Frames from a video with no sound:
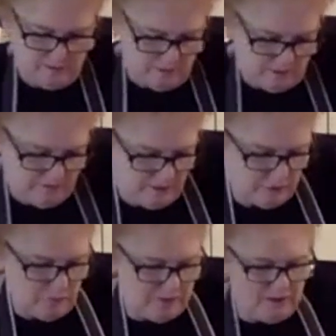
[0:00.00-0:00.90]
And that's
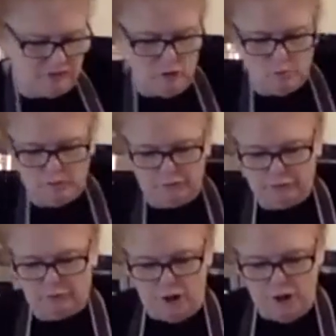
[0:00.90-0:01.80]
why you don't want
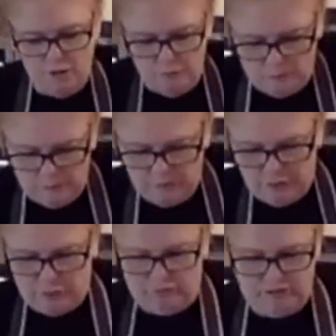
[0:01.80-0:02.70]
to over whip your
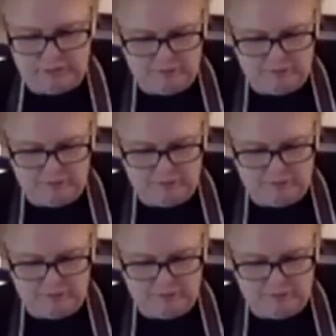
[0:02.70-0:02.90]
cream.